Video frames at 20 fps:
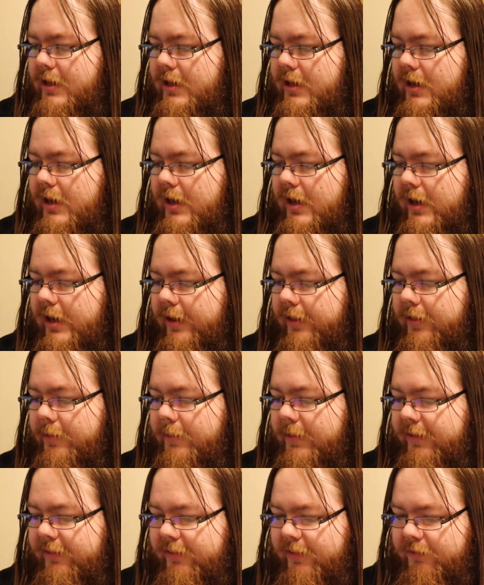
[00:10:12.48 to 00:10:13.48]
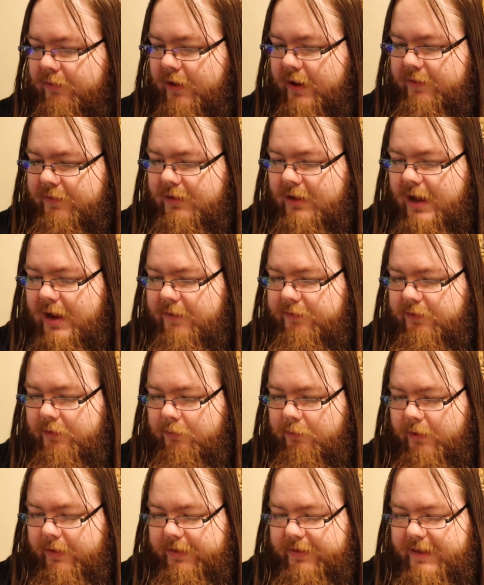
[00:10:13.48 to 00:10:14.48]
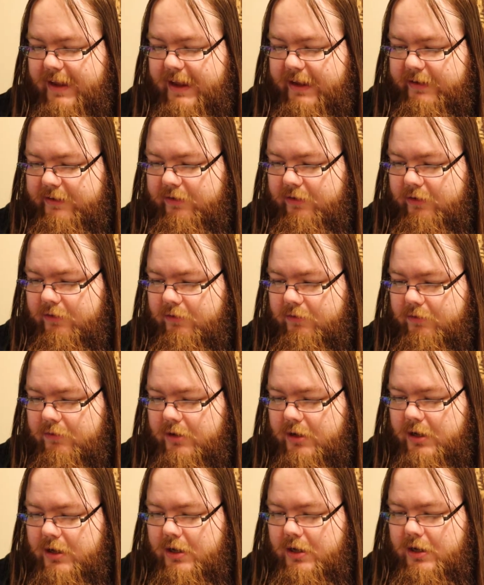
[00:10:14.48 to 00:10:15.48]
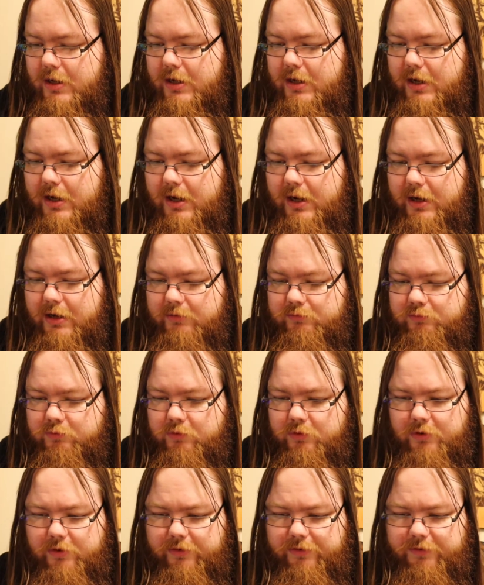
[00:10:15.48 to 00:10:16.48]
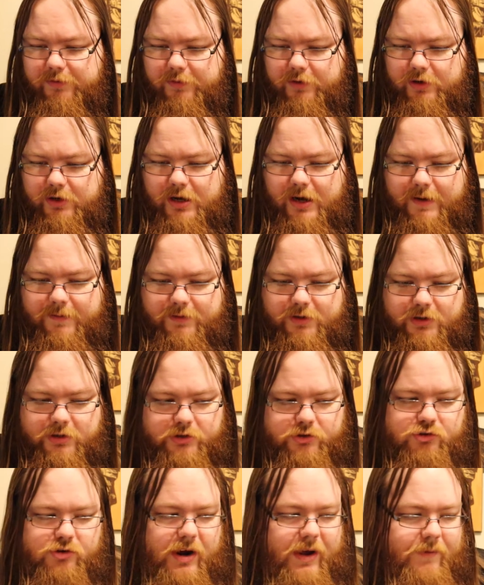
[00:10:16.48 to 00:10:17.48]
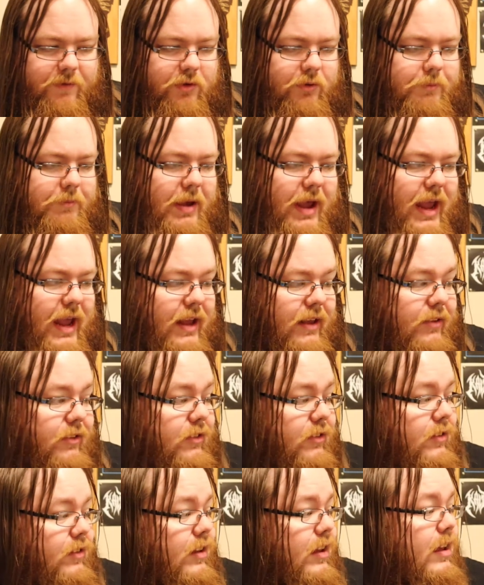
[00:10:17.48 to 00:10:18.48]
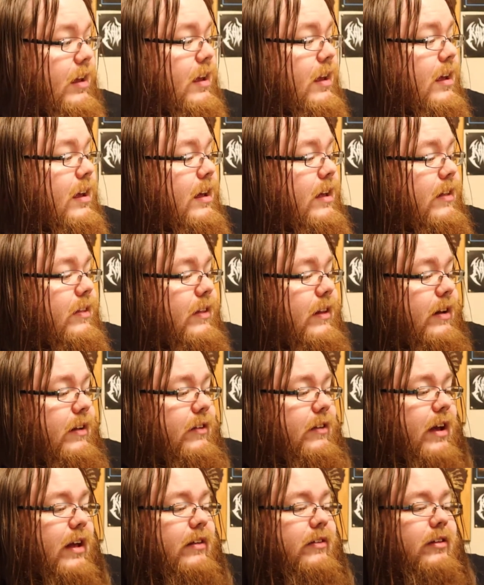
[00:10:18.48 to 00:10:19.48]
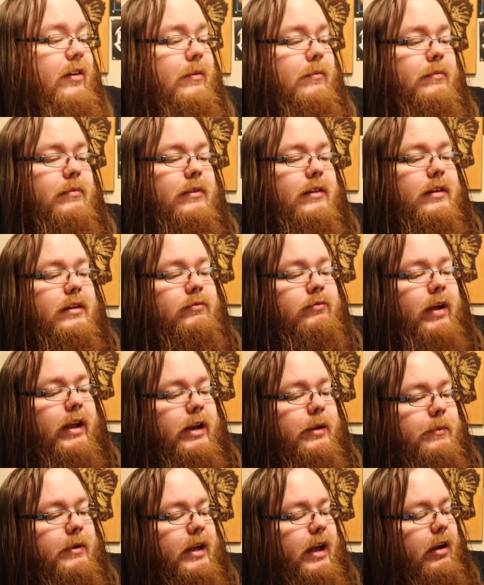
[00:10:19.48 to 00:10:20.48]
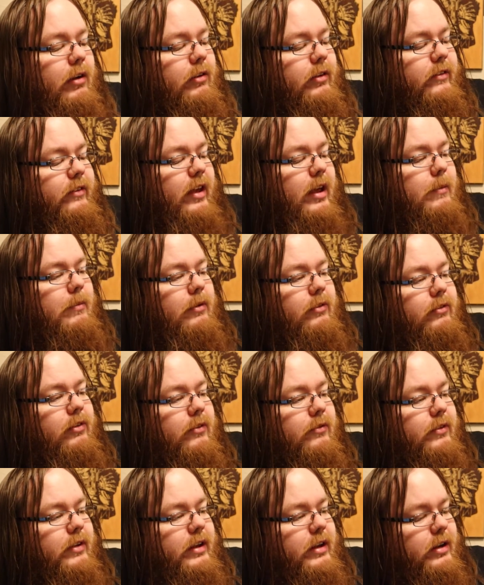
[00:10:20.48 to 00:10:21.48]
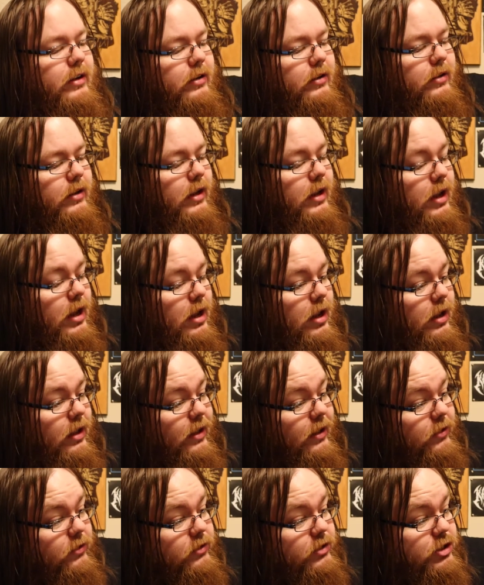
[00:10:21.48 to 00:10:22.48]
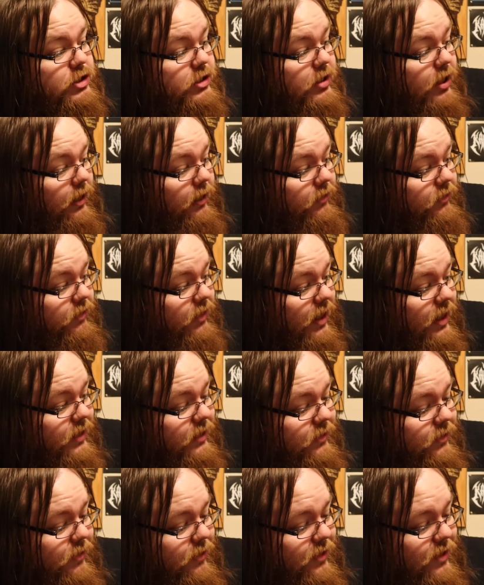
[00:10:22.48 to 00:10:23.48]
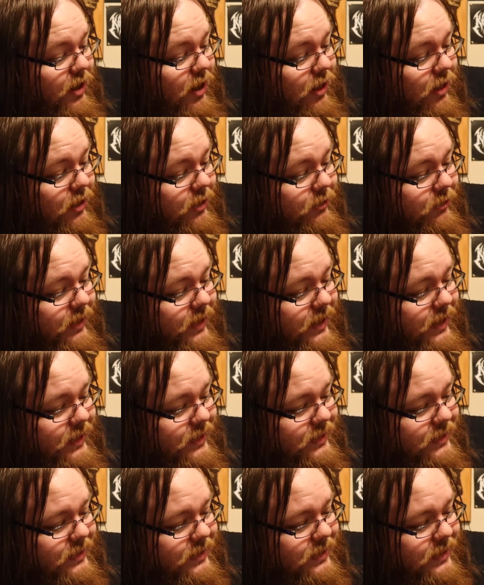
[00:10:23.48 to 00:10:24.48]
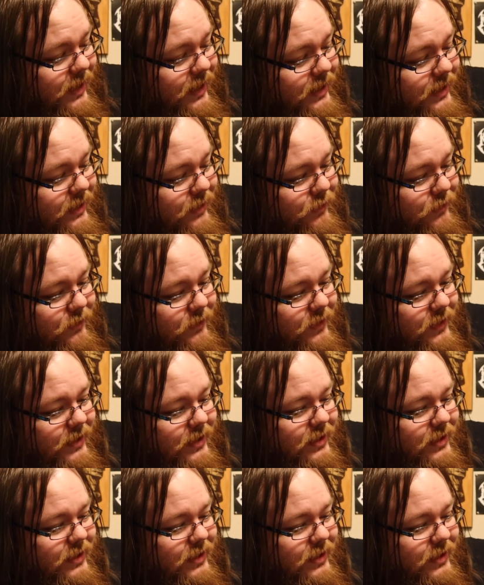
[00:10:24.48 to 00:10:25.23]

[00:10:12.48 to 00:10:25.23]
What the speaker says: The Mists of Ravenloft and what they do. Rules for cover, travel, pace. Then it's got some random encounter tables over here. It tells you how to do the card reading, kind of.